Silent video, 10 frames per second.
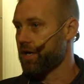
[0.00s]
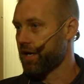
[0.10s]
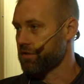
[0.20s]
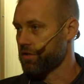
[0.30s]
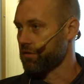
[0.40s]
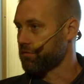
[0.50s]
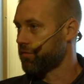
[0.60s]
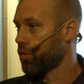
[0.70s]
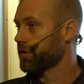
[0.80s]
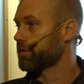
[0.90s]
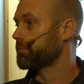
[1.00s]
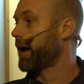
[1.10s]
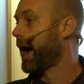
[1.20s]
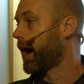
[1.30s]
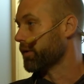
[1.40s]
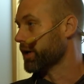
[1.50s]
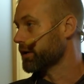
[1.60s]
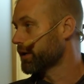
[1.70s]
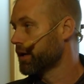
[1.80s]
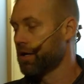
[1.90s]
We're talking to the 4th power.